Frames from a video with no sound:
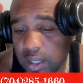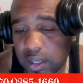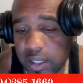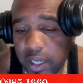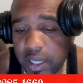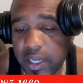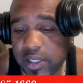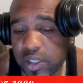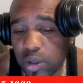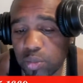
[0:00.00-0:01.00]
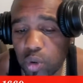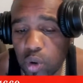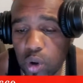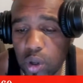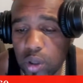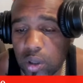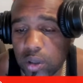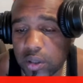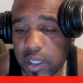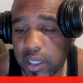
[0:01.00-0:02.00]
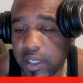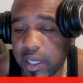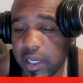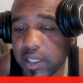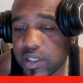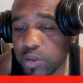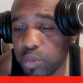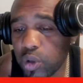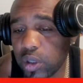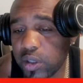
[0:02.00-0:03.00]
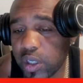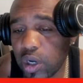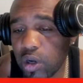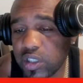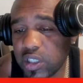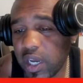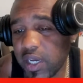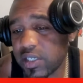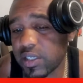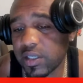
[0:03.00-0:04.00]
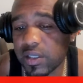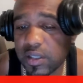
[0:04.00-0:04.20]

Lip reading: there is no more negotiation.